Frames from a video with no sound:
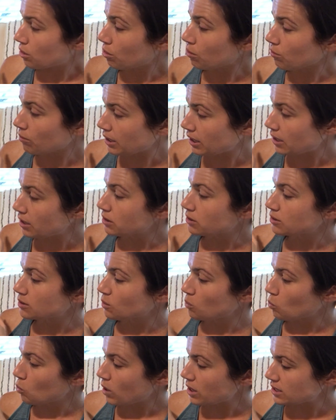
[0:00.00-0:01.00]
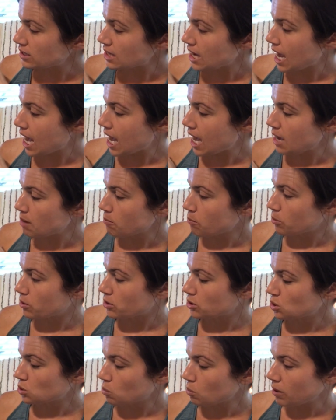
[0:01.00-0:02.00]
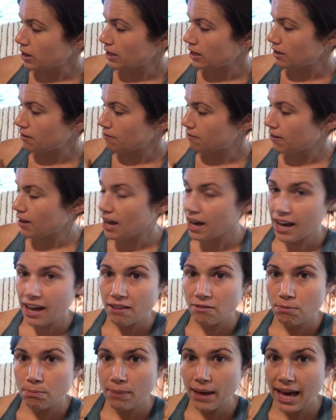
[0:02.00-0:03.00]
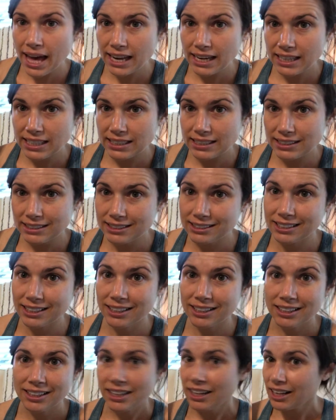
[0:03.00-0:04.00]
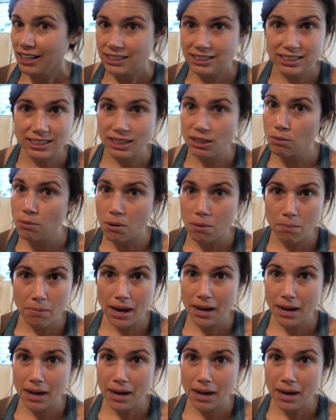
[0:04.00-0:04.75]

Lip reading: 3 nickels and 1 dime or 25 pennies. It still won't